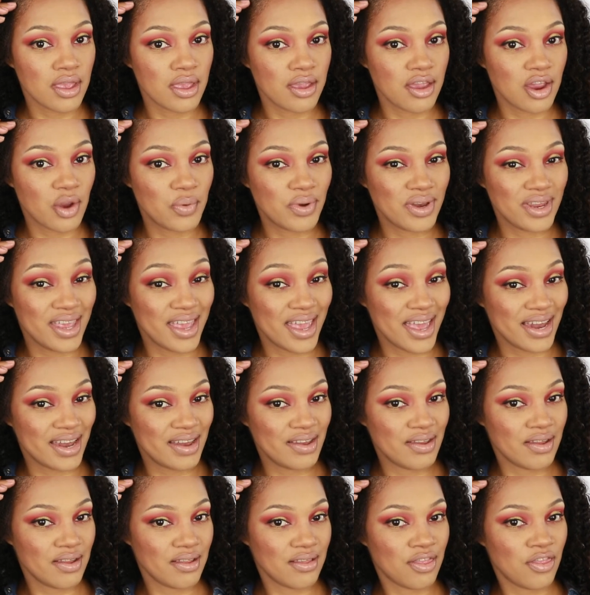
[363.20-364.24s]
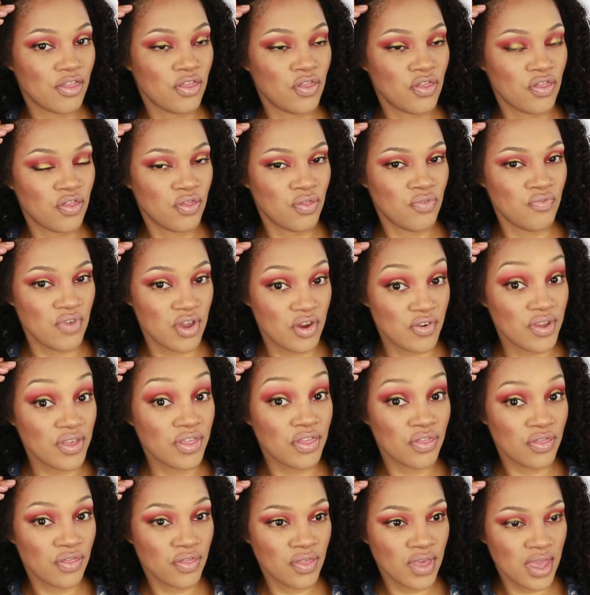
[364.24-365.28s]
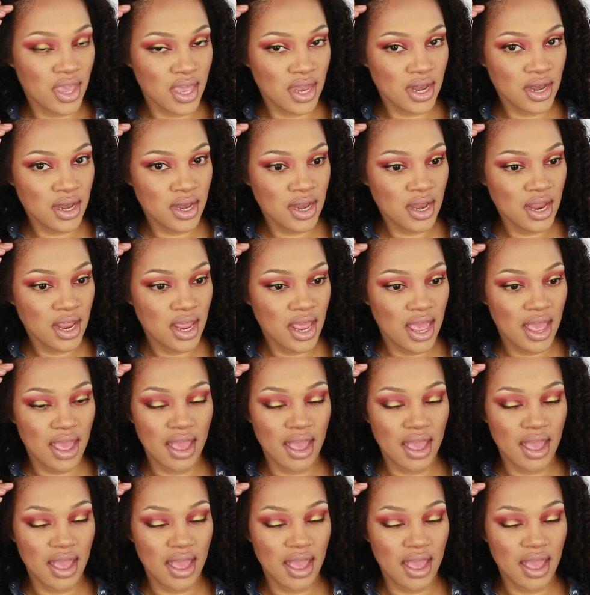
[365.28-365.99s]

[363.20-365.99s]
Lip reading: here would get very thin,